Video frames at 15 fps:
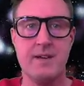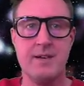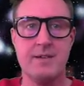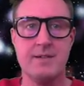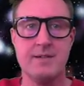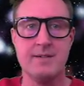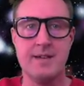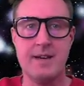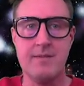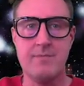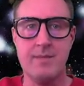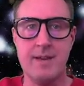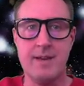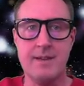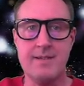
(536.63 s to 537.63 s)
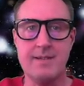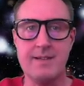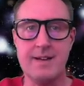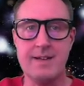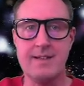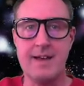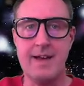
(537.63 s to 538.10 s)
That means
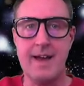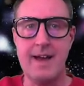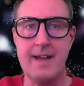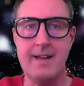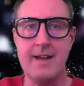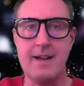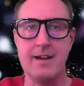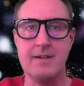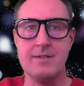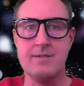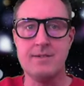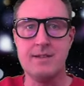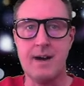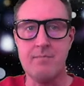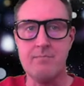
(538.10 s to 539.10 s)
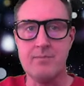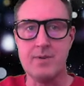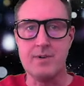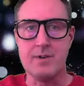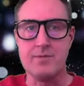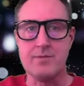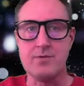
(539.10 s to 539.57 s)
that adding a
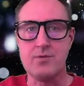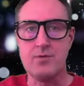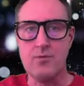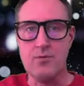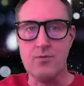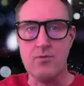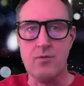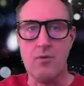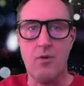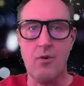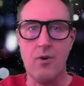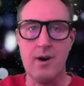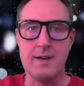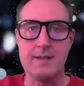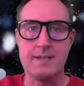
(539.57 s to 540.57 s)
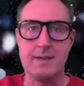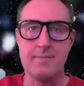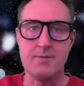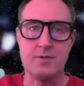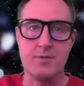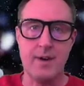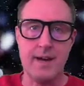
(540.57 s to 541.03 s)
number to or
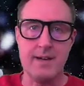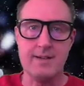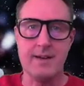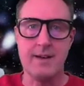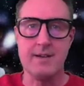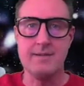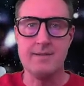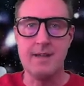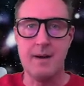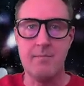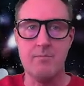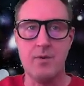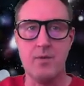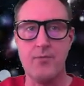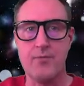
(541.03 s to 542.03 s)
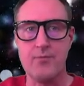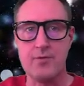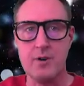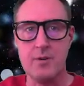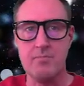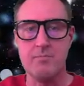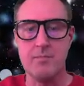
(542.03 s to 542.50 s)
subtracting a number
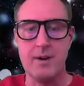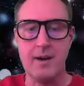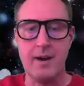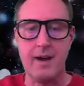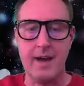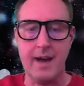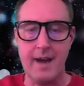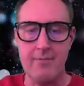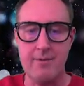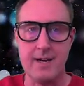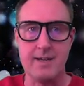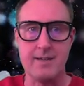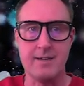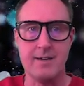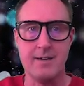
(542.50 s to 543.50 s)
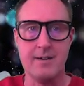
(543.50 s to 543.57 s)
from a character